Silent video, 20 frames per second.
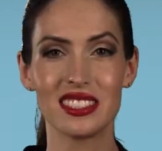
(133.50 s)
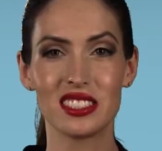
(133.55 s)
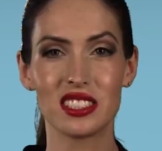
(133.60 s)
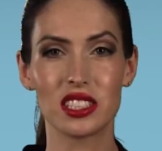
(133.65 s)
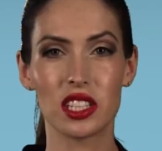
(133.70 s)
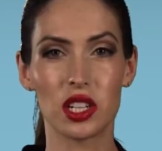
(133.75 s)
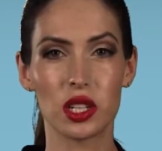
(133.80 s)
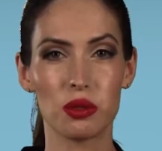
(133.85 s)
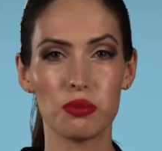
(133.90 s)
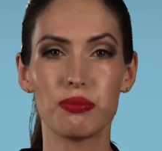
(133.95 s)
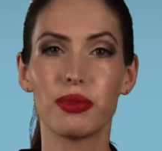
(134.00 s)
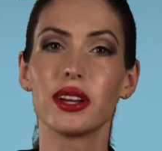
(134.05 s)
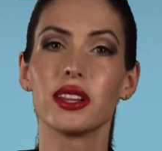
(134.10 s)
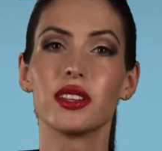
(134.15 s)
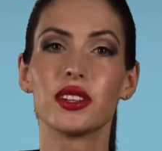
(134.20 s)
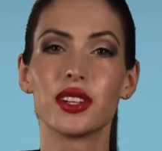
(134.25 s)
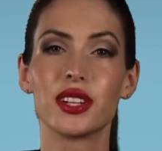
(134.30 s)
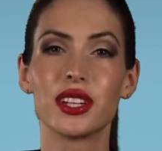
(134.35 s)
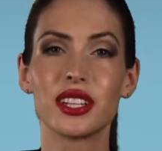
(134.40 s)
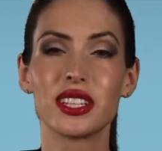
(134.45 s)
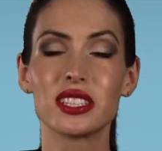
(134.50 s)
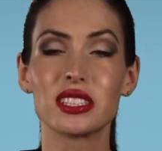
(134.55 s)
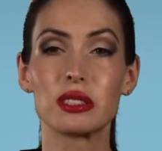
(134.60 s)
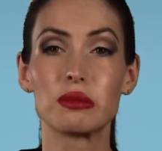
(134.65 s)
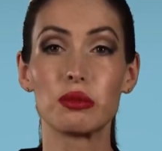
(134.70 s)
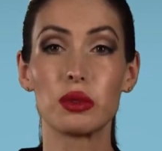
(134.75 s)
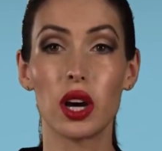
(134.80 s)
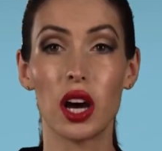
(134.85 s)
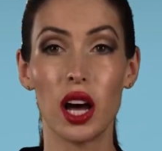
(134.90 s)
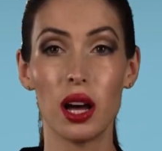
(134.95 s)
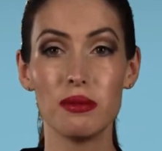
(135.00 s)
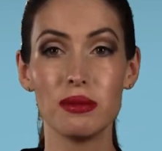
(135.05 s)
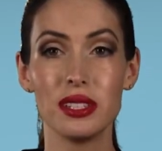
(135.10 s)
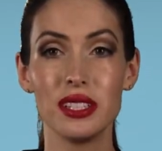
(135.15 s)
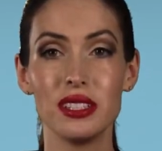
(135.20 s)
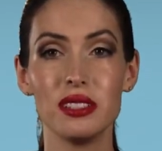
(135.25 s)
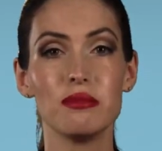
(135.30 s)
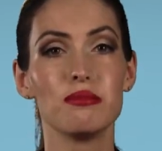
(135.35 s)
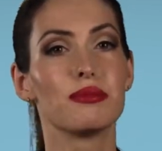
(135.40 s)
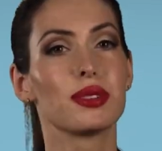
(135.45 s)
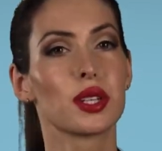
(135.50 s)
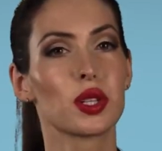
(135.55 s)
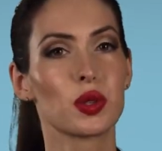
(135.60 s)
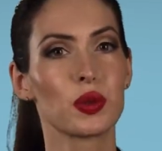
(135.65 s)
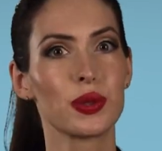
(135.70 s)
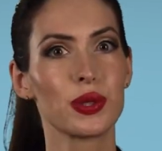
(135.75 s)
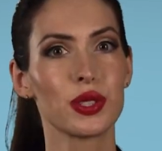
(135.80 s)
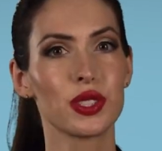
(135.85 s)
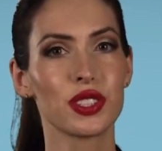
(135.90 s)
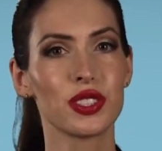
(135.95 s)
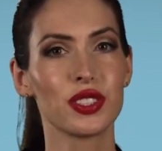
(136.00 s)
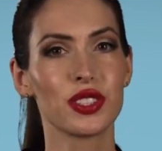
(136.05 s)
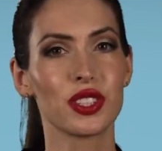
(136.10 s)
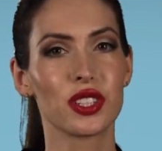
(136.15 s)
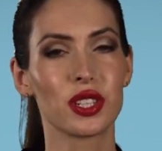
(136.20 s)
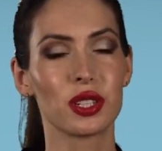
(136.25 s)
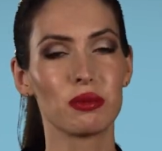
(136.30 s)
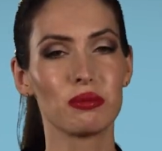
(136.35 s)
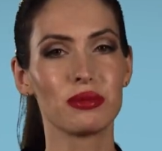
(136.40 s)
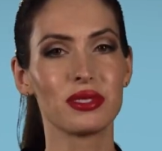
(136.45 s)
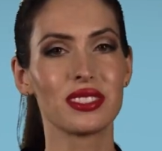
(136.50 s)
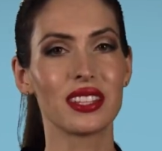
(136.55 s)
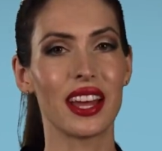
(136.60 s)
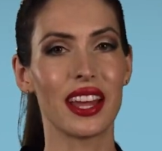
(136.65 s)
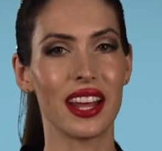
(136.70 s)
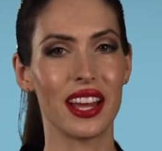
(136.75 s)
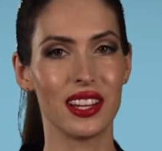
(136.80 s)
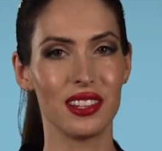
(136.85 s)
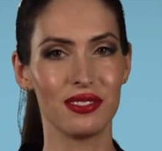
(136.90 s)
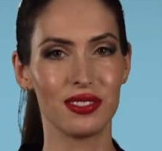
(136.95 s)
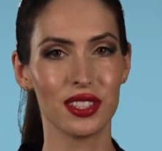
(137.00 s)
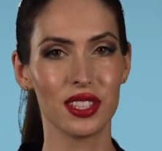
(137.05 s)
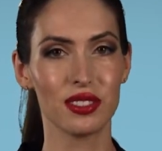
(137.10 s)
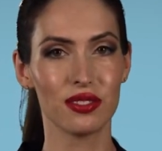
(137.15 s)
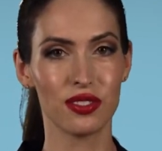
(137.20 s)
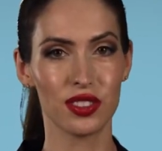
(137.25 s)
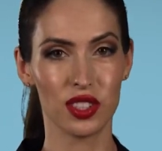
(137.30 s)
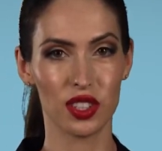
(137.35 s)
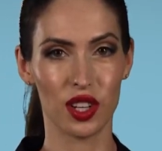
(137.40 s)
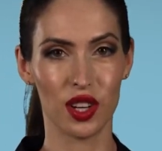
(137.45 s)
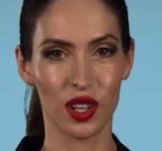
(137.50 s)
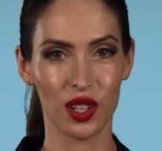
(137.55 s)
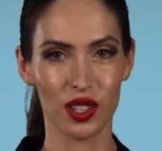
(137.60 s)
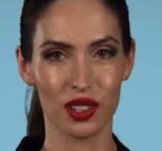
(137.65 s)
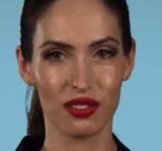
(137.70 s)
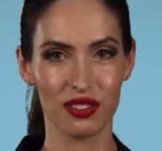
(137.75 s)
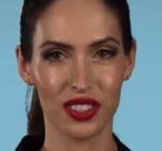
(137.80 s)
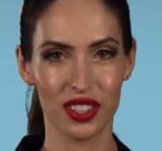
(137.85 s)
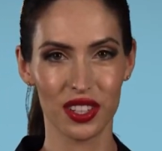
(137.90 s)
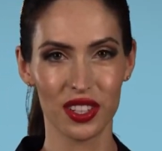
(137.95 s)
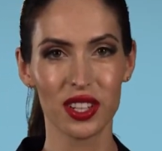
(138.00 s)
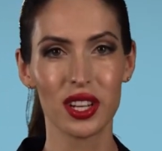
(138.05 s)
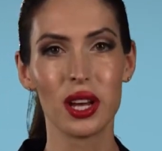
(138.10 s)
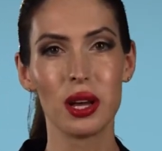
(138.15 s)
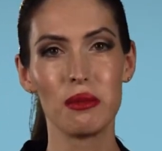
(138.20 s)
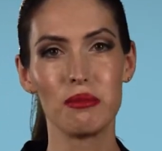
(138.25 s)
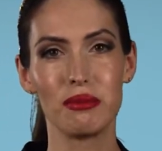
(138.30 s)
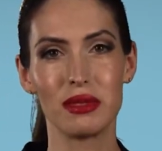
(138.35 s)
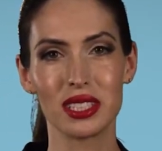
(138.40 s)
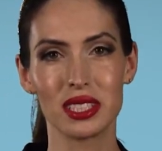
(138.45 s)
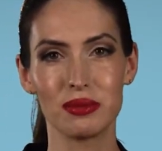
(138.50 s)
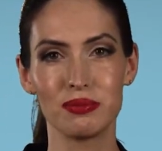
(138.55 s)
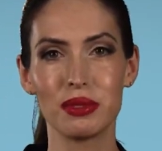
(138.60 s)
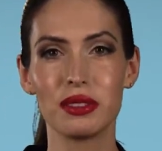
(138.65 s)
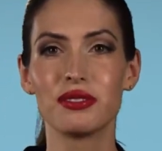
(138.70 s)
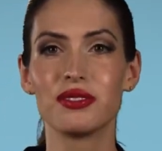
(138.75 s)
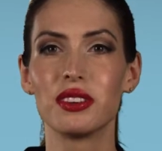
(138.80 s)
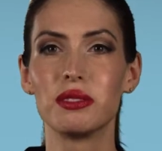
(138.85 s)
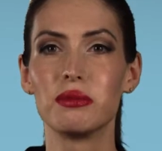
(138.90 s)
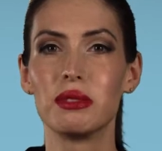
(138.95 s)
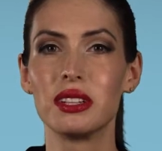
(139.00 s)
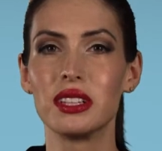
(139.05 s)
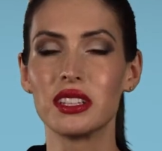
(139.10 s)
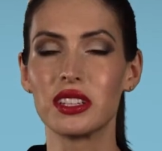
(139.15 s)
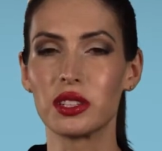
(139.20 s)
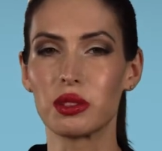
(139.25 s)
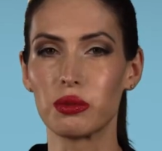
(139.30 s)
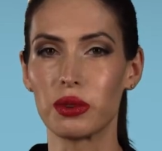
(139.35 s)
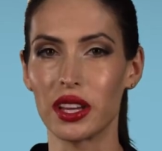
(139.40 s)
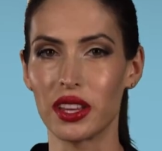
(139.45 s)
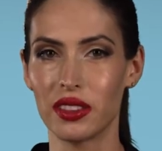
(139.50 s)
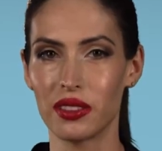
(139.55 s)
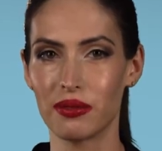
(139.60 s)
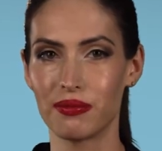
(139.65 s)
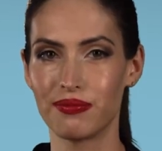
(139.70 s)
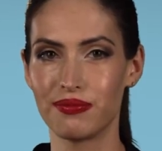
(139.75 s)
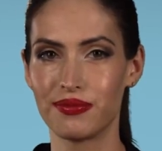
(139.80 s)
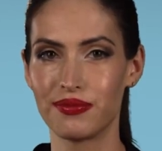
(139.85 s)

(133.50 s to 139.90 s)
start by learning some common but crucial terms that every photographer must be familiar with.